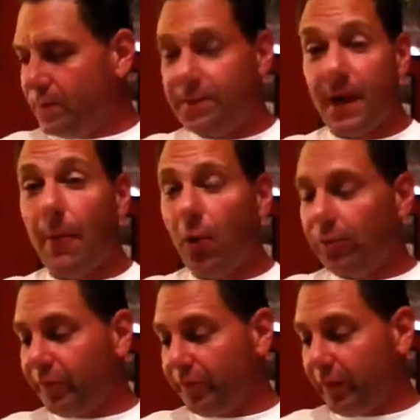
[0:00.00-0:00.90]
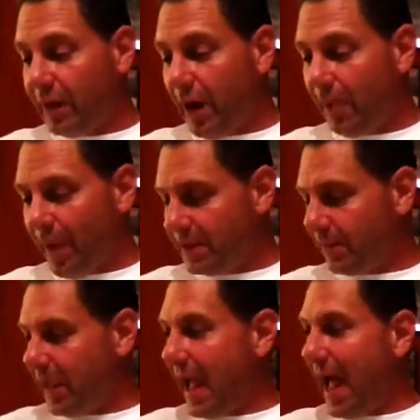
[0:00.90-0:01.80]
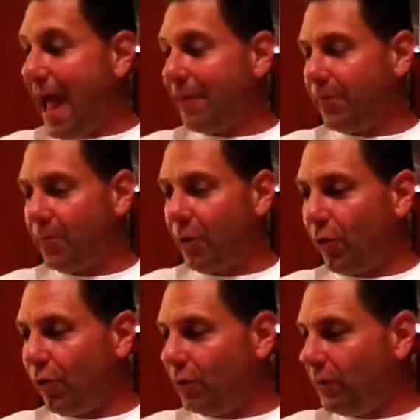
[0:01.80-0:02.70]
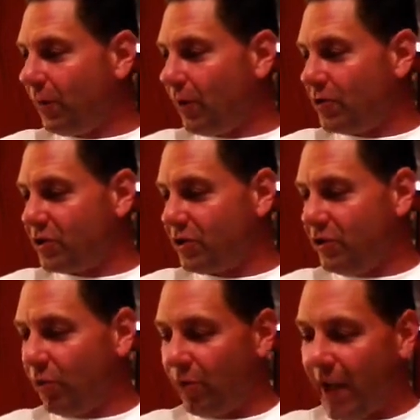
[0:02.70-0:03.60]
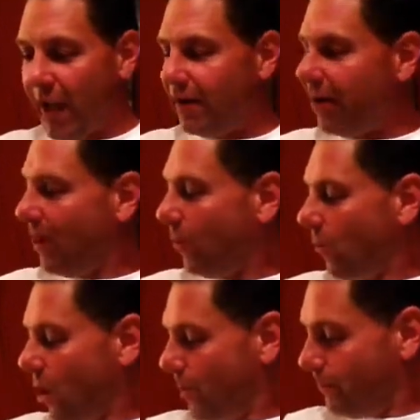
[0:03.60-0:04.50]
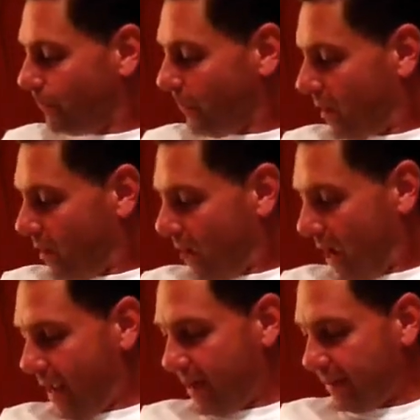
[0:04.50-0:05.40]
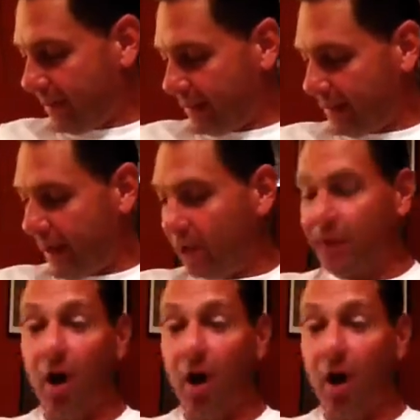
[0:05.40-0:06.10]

demos the uh, bass player had from the early version or he had another one and they sent it out to